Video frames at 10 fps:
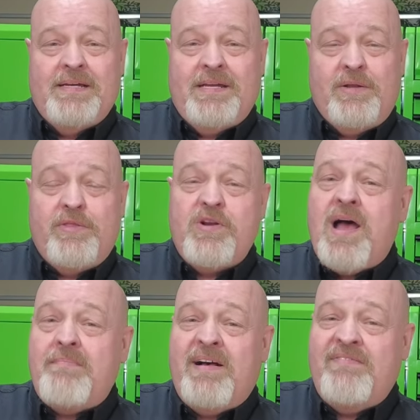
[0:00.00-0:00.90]
You know, they're
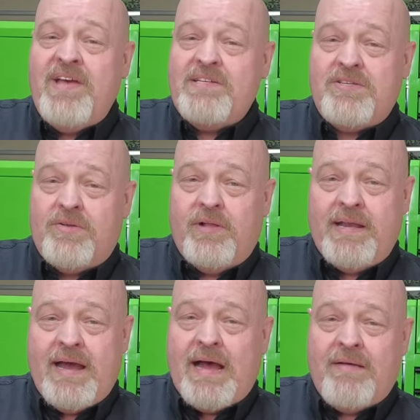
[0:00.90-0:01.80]
not my vessel,
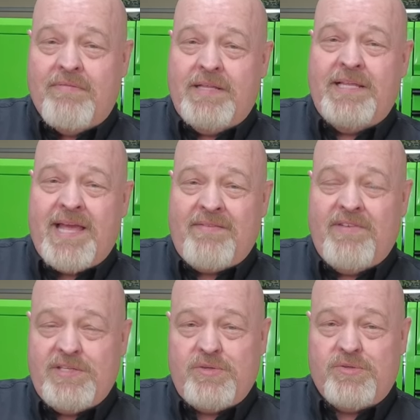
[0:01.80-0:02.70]
and I really like
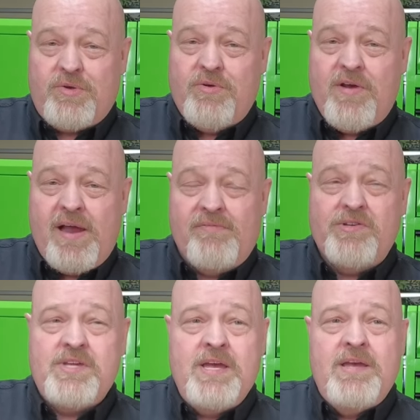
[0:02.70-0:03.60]
vessel screwdrivers,